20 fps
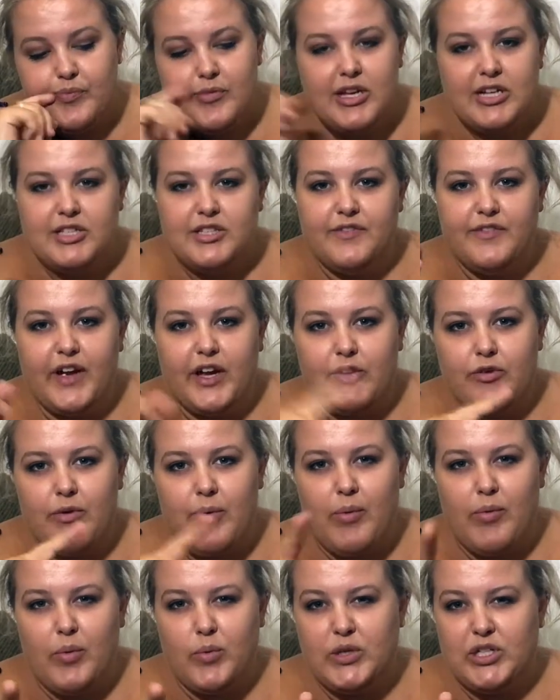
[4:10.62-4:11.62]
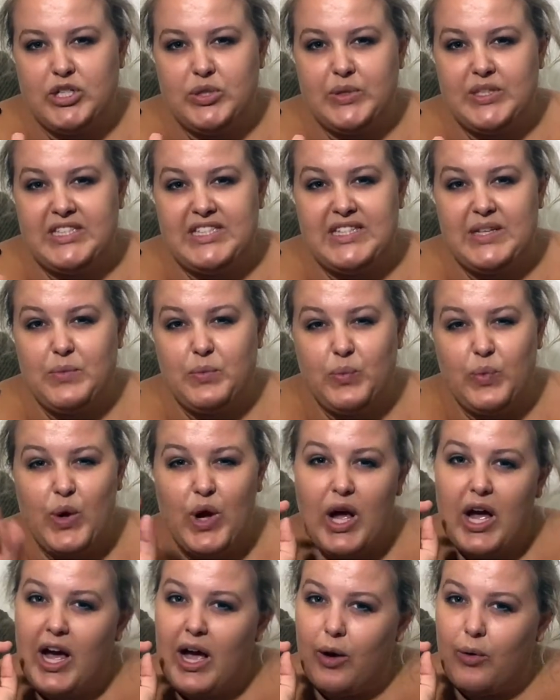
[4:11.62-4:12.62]
So if I can remember which ones they
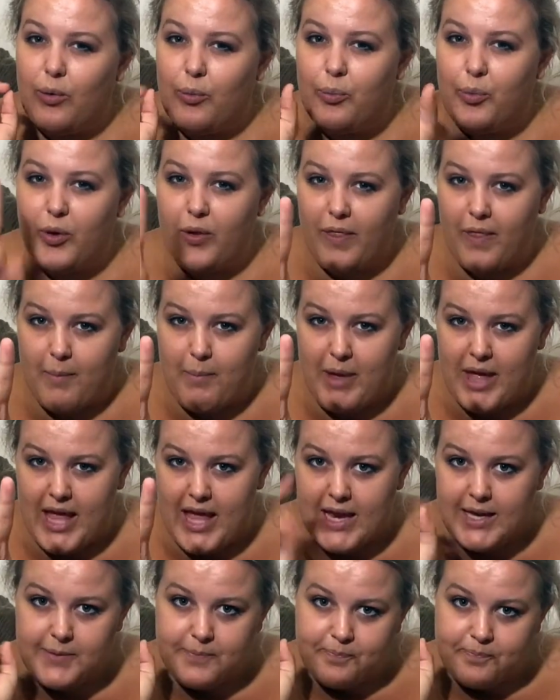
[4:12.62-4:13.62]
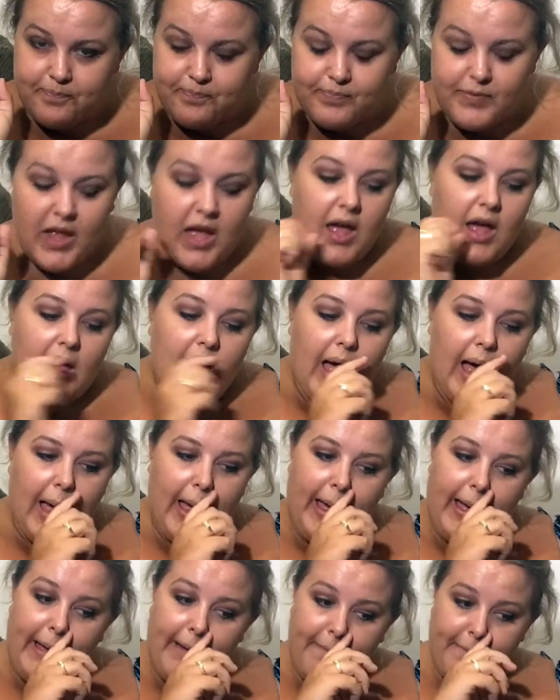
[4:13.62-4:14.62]
were, I will put them in.
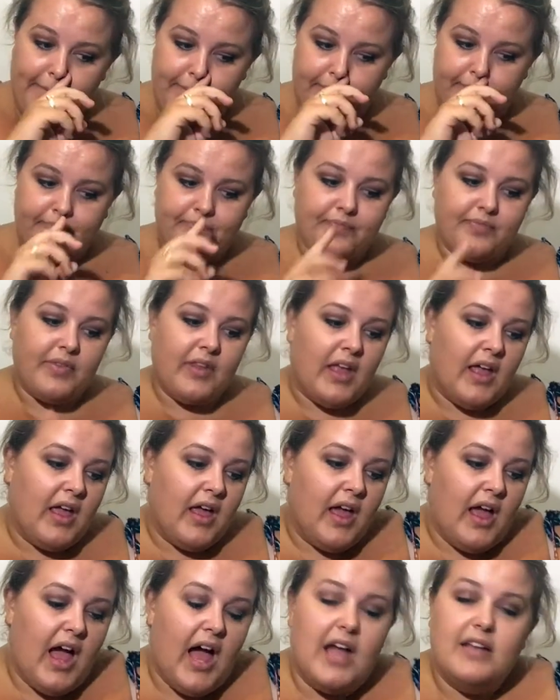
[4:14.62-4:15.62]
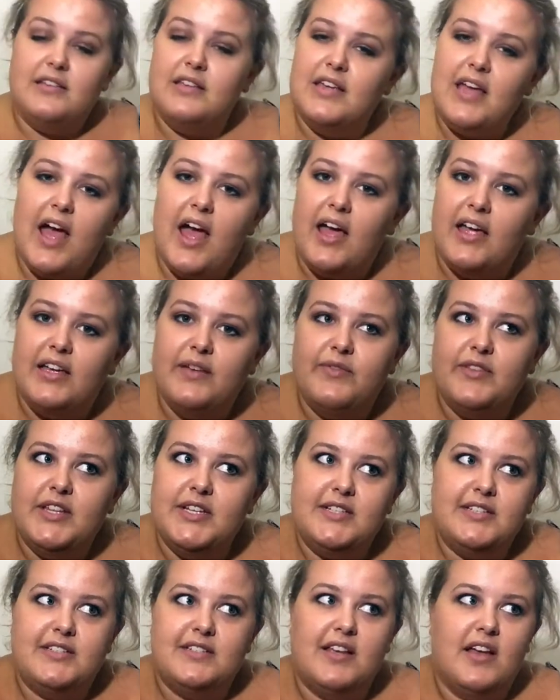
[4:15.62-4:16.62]
And yeah, even the
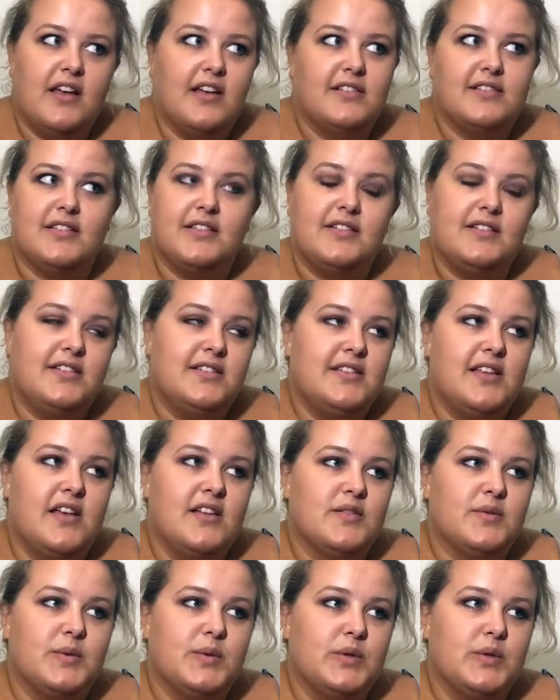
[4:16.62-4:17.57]
desserts were